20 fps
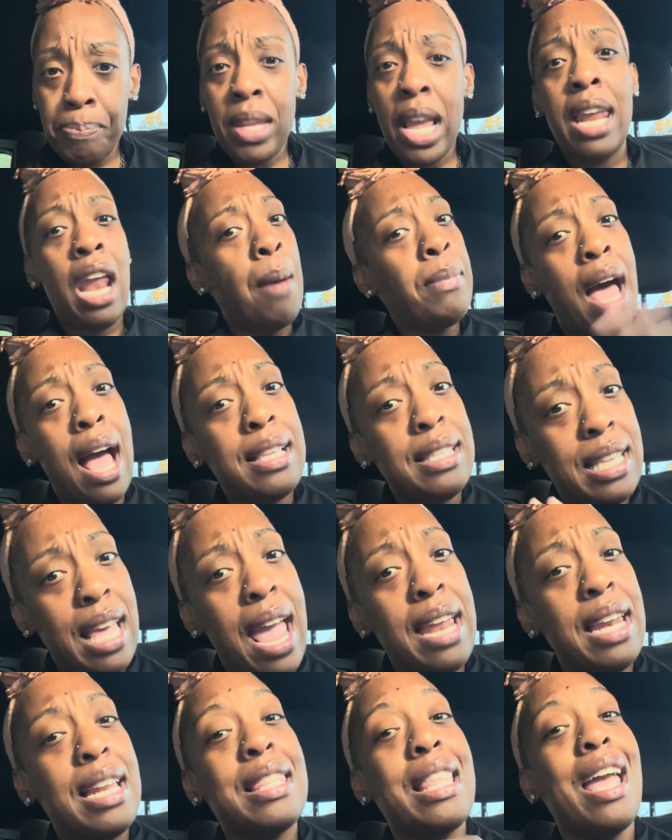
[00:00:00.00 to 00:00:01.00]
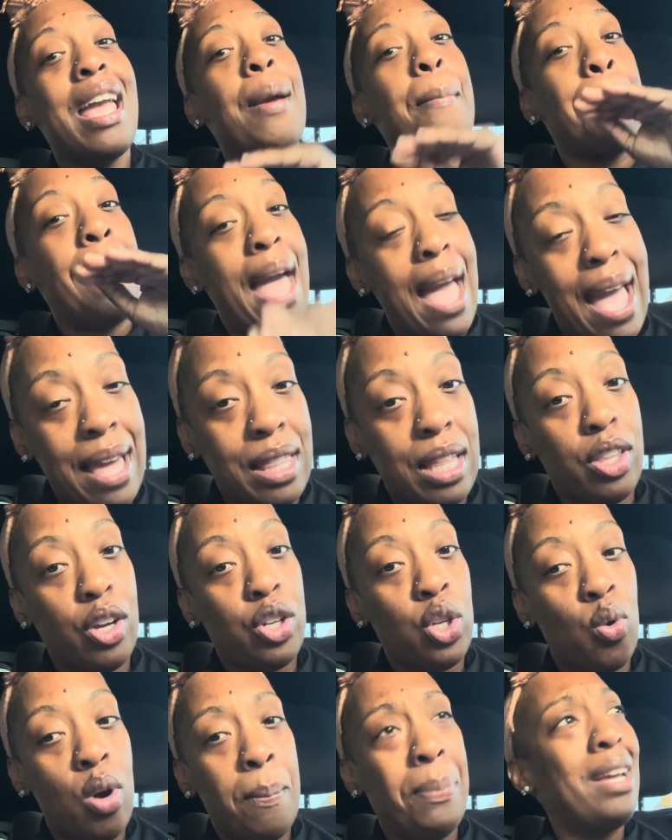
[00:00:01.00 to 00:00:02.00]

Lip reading: And I'm not saying anything bad that they're doing,